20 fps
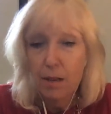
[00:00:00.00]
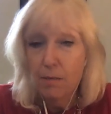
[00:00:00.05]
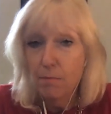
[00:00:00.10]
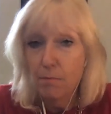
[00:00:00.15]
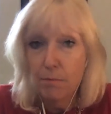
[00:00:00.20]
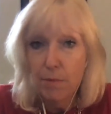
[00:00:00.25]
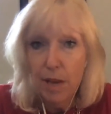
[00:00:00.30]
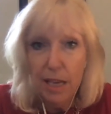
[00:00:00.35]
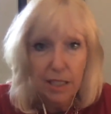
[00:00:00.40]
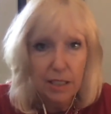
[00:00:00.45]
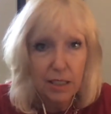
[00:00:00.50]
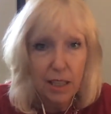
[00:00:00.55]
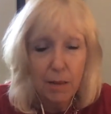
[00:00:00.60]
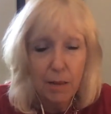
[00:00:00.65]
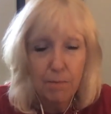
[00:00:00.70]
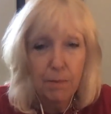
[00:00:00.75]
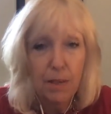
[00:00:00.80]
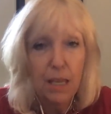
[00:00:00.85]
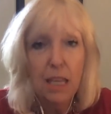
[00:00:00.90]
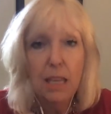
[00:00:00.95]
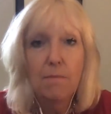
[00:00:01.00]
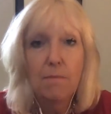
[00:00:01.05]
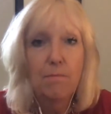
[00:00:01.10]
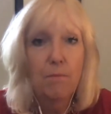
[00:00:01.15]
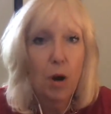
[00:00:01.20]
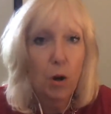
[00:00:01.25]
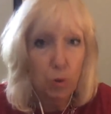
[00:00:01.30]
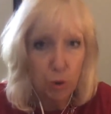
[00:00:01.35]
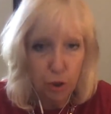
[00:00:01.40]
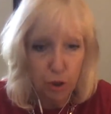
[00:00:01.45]
messed up
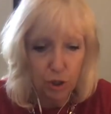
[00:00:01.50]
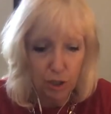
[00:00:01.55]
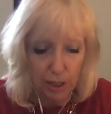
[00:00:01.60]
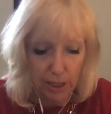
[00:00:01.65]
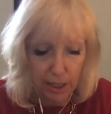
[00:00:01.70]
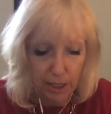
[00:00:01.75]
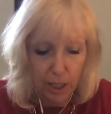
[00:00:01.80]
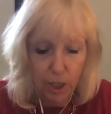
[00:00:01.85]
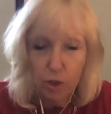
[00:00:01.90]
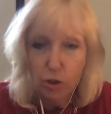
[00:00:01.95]
emotionally.